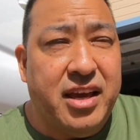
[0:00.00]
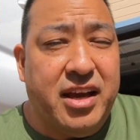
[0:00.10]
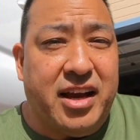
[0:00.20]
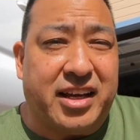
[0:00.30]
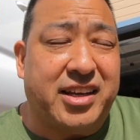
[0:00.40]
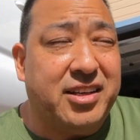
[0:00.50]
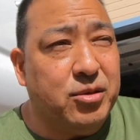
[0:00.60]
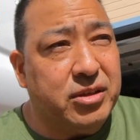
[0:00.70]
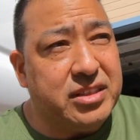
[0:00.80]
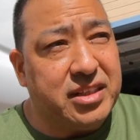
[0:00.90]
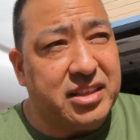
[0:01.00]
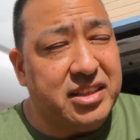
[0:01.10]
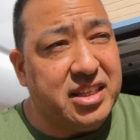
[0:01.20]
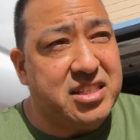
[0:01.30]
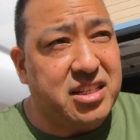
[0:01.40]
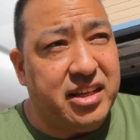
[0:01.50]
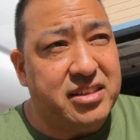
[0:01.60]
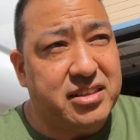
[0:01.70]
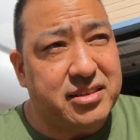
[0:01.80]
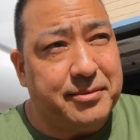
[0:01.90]
I kind of noticed that the ditch
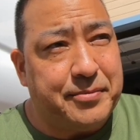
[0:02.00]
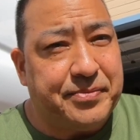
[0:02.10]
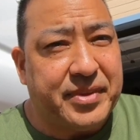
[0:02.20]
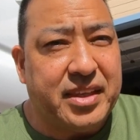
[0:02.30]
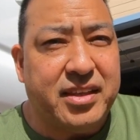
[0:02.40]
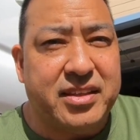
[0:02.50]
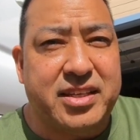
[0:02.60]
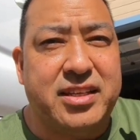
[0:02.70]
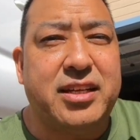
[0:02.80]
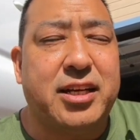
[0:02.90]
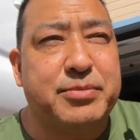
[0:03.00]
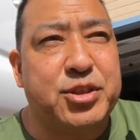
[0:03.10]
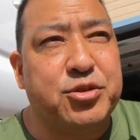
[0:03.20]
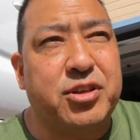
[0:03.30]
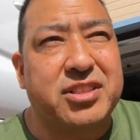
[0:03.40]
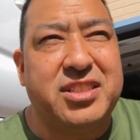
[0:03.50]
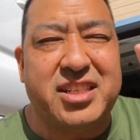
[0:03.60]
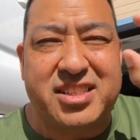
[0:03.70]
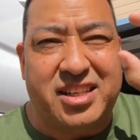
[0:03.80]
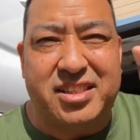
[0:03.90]
lights did obstruct
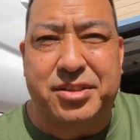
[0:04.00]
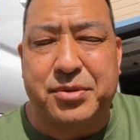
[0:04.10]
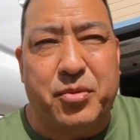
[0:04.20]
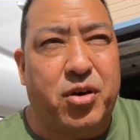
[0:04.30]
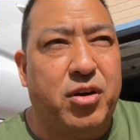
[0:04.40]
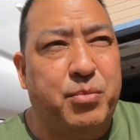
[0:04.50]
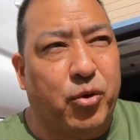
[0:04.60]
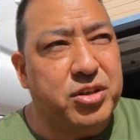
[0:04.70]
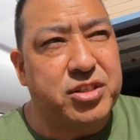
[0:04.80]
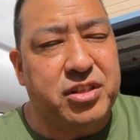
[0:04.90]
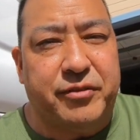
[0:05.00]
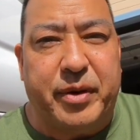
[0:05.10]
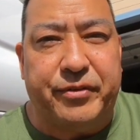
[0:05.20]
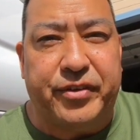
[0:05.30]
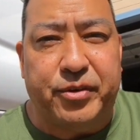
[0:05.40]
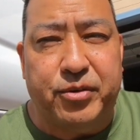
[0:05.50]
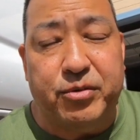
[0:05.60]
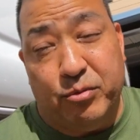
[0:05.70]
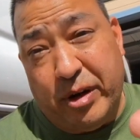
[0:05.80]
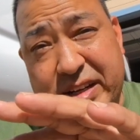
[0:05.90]
just a small portion of my view
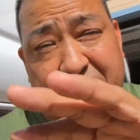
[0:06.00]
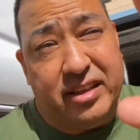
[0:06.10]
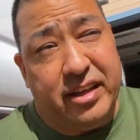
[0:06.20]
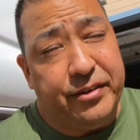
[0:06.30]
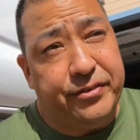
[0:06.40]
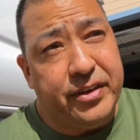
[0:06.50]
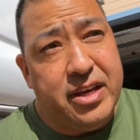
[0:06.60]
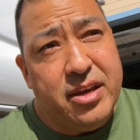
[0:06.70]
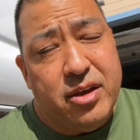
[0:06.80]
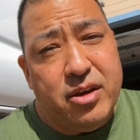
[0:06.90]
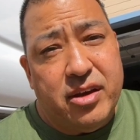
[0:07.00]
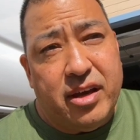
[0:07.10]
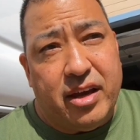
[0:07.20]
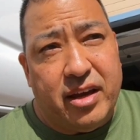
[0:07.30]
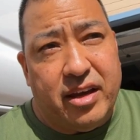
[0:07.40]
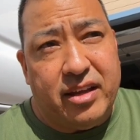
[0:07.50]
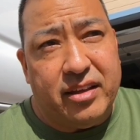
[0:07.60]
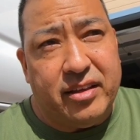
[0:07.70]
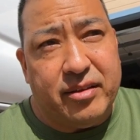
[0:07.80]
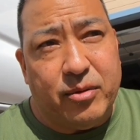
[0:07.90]
right and left,
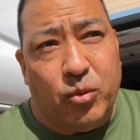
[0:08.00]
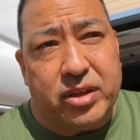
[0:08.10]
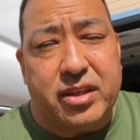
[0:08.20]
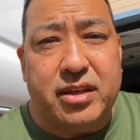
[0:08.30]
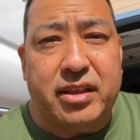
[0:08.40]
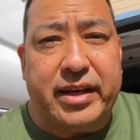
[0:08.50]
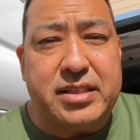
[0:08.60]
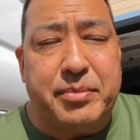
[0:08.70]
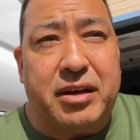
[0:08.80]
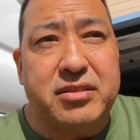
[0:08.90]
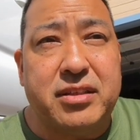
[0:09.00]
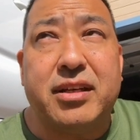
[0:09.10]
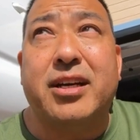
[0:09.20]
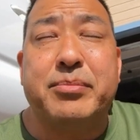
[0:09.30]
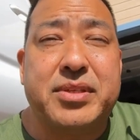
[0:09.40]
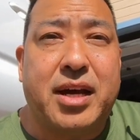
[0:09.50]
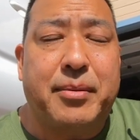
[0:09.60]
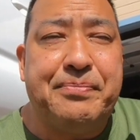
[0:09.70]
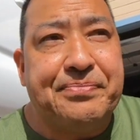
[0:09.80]
and with the lights mounted up top,